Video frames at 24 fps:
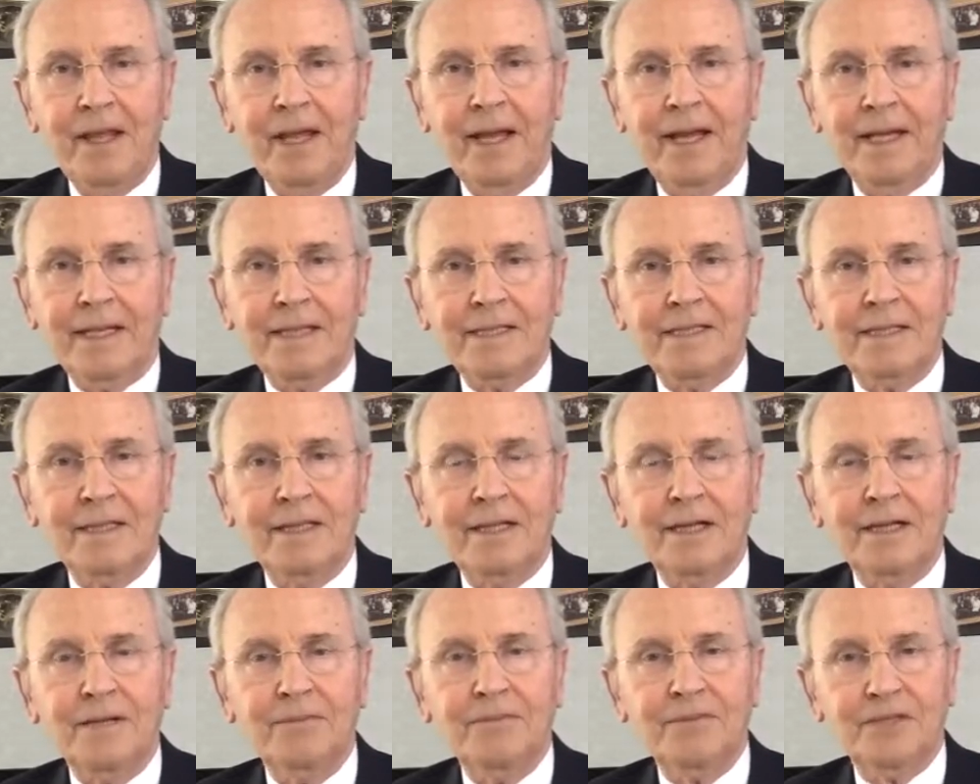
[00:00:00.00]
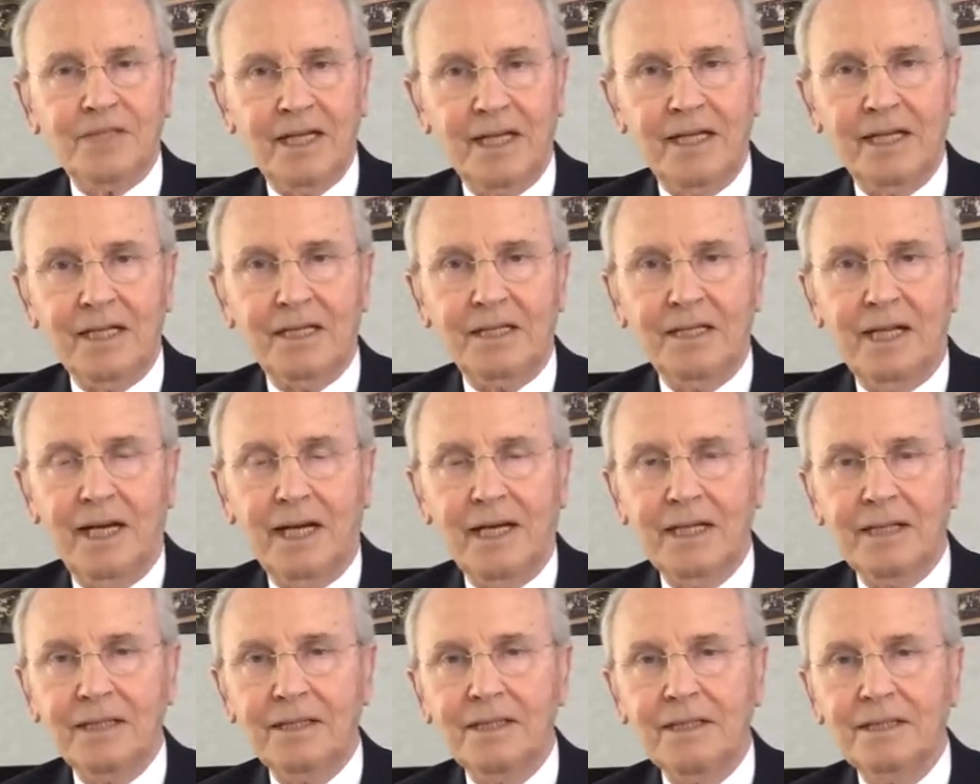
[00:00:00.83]
at 10
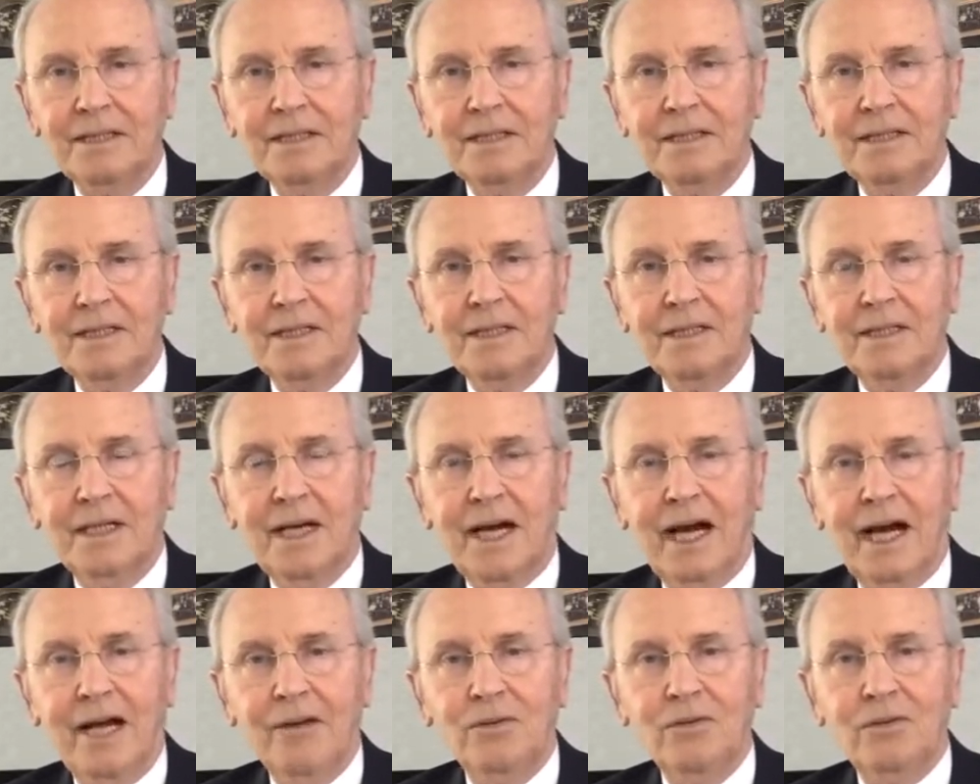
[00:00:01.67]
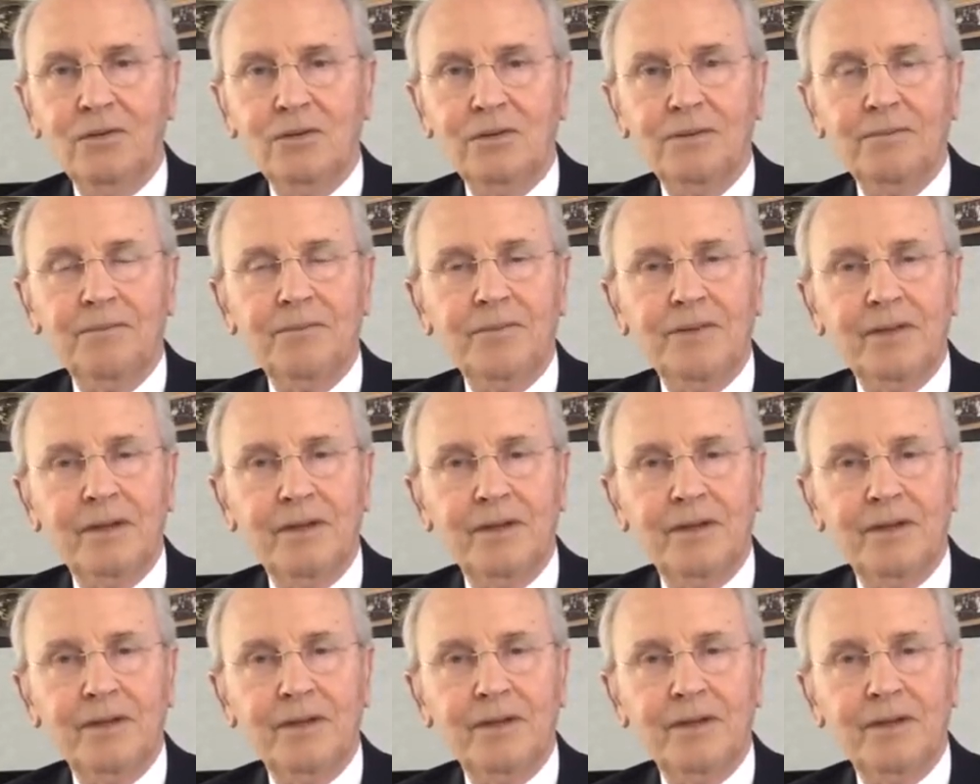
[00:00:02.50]
o'clock, I will